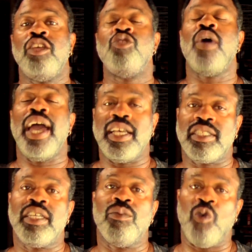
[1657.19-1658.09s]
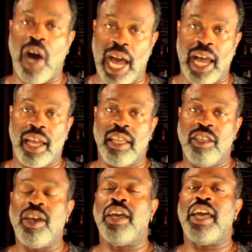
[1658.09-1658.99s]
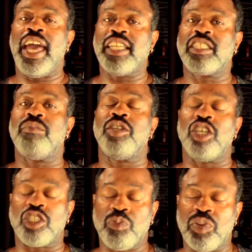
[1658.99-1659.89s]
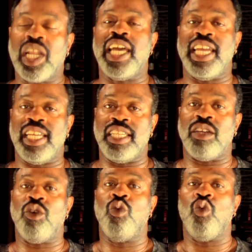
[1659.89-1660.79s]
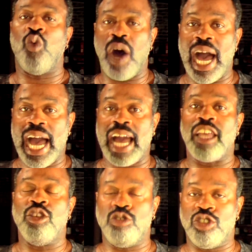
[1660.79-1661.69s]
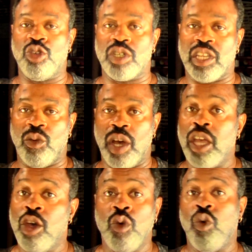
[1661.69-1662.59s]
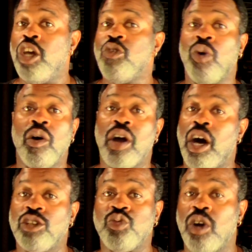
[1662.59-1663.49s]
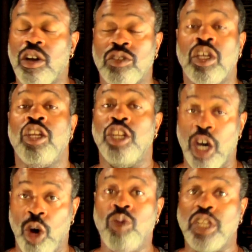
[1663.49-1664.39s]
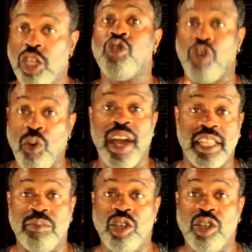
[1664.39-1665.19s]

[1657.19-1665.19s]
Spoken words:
You ask them why. You ask them to explain why you should do it that way. Well, you won't cause swirls. No, then you correct them.